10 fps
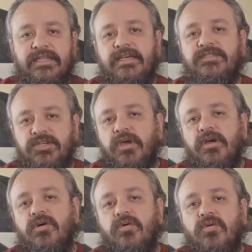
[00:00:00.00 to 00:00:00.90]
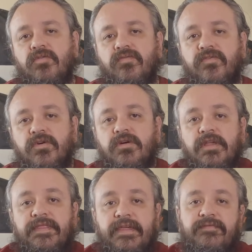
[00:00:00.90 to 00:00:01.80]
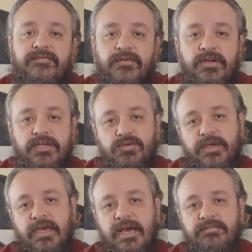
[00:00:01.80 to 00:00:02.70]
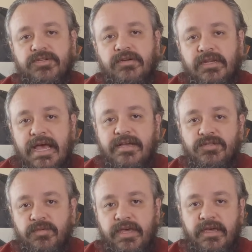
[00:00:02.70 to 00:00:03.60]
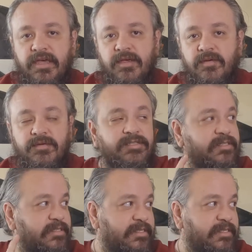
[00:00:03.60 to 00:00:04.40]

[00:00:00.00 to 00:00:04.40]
Today, we're gonna go over the footage we captured last week when we took the